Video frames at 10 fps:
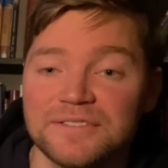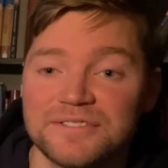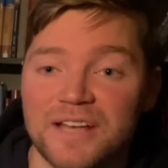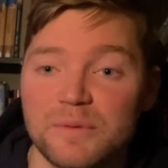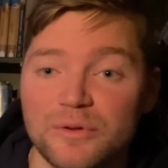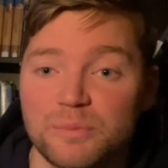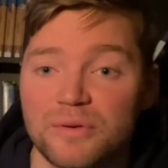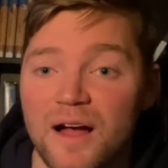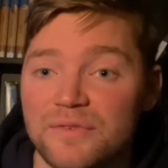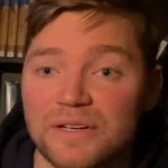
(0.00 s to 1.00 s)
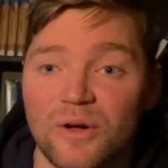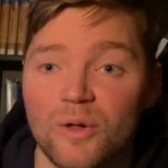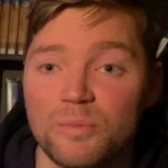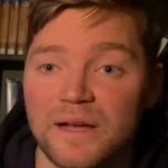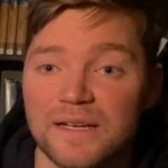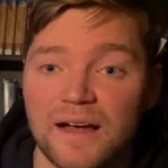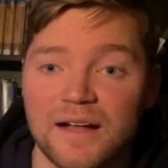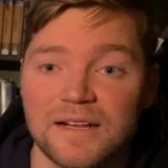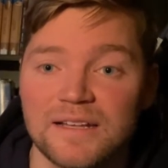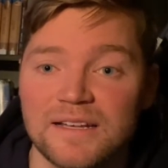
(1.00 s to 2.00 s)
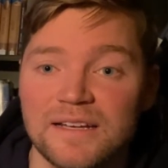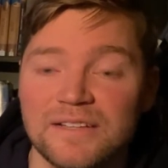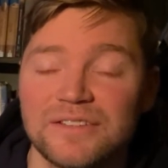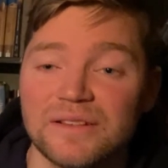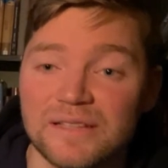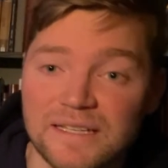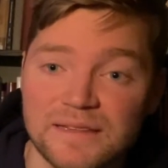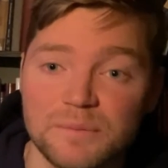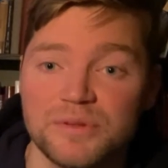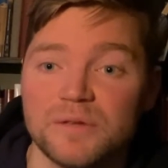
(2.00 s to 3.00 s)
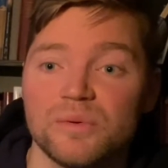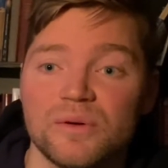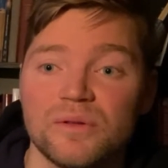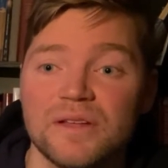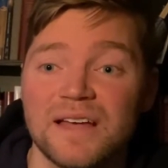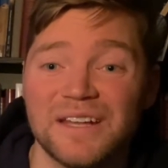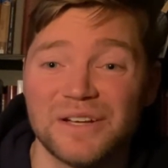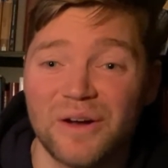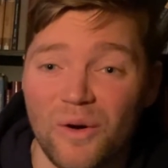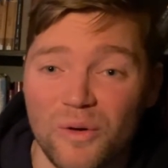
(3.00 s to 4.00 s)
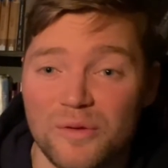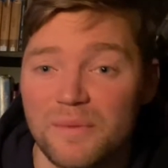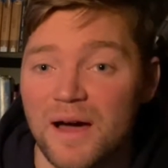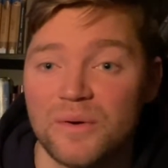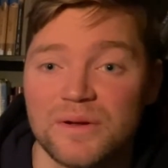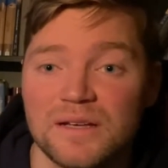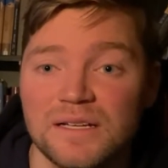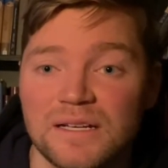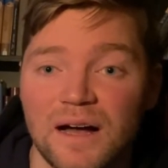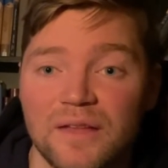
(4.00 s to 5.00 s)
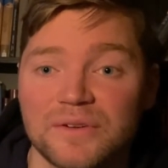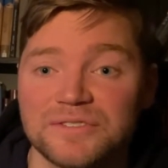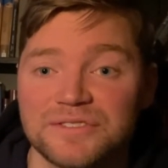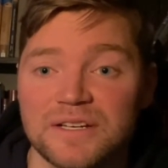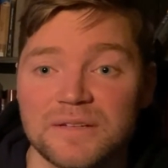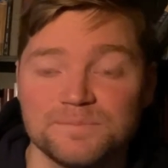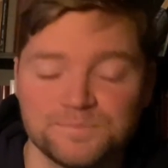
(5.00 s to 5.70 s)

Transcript: Samuel's a prophet called by God to lead the people and to call them out on their sin.